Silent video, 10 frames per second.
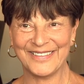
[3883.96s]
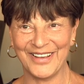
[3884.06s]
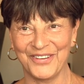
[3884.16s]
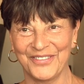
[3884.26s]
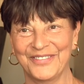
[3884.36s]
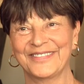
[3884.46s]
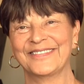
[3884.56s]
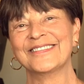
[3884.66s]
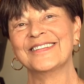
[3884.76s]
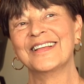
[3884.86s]
so
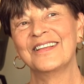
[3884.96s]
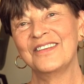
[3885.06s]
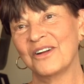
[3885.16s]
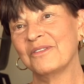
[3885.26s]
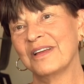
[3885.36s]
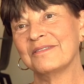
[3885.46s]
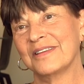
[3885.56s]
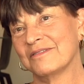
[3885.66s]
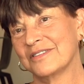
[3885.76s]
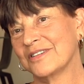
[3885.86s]
you know they're
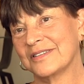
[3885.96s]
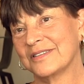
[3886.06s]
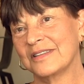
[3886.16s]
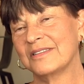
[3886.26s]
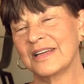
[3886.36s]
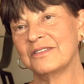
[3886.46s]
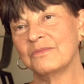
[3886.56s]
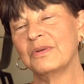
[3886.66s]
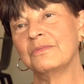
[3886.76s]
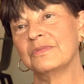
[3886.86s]
they're just they
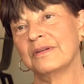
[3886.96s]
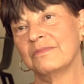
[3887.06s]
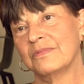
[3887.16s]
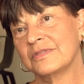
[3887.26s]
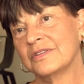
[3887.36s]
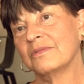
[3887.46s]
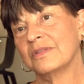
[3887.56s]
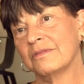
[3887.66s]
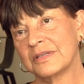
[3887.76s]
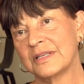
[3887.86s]
we they so
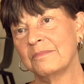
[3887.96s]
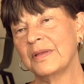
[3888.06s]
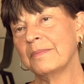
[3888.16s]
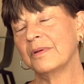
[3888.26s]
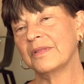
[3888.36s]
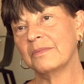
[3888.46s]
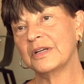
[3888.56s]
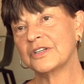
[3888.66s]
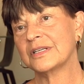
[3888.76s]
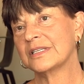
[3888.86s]
there are some people that
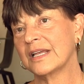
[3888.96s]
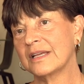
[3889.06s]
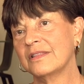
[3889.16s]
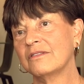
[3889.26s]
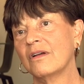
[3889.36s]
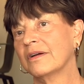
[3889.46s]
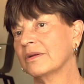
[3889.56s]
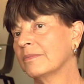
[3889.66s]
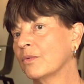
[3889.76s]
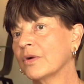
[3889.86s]
we just say they're not
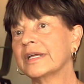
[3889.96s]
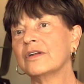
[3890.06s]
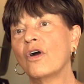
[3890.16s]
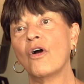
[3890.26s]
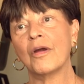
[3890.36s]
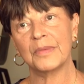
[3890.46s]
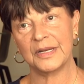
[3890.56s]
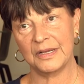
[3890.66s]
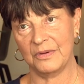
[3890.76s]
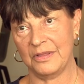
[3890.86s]
going to work in
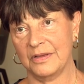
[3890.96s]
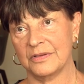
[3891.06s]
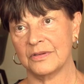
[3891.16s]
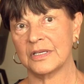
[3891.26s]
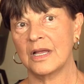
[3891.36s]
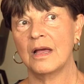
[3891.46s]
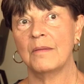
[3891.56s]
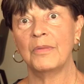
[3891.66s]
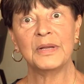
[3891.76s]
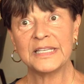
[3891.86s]
harmony with others,
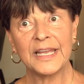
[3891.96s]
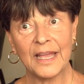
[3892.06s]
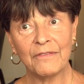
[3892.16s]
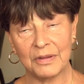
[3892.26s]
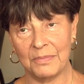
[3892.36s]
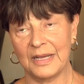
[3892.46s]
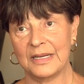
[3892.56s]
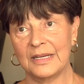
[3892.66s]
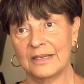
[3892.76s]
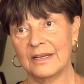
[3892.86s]
but we take
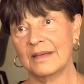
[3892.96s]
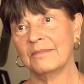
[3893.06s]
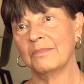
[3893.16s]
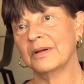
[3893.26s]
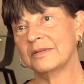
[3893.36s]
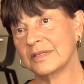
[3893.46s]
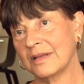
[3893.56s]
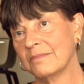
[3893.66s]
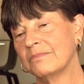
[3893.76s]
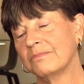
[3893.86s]
everybody. But
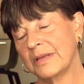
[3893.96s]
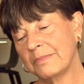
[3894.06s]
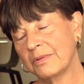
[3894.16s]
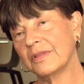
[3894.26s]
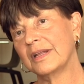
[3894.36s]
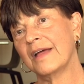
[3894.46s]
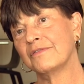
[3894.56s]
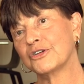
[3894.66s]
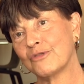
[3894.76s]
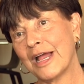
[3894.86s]
some people that
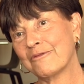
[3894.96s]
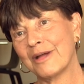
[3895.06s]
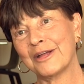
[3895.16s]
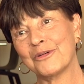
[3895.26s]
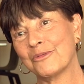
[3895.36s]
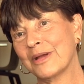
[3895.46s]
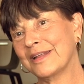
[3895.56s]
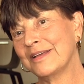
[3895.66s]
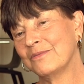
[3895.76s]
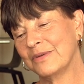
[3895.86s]
have a track record
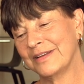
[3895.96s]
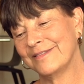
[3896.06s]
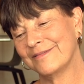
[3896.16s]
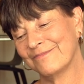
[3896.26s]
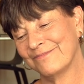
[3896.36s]
already, we